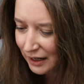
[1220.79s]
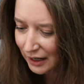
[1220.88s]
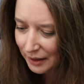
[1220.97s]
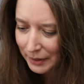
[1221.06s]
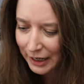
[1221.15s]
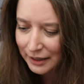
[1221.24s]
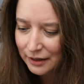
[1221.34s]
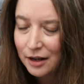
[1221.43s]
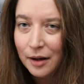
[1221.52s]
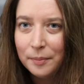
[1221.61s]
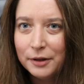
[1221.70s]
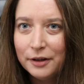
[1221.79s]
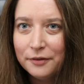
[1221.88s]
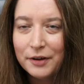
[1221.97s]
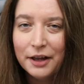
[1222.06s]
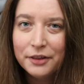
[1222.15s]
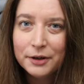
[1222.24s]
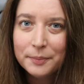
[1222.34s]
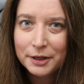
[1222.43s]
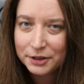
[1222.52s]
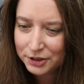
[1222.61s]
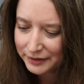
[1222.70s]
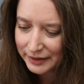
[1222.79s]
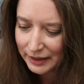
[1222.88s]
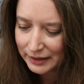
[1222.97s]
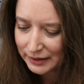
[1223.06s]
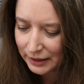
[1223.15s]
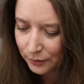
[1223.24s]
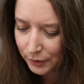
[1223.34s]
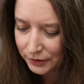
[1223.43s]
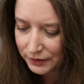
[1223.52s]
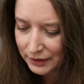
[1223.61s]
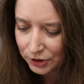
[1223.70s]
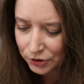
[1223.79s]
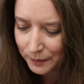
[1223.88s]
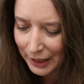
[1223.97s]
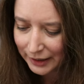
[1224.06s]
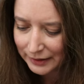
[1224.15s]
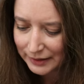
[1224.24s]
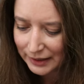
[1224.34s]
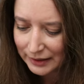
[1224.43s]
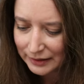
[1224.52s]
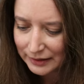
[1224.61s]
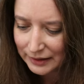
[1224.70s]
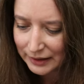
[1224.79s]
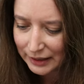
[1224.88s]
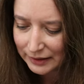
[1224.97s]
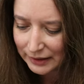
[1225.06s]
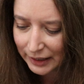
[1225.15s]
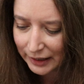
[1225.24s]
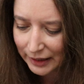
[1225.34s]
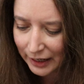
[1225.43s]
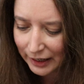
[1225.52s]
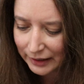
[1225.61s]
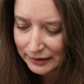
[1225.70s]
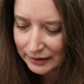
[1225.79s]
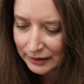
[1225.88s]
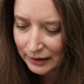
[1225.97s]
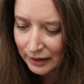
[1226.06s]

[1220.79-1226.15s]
I made a couple of other purchases. There were Stitch magazines and things like that.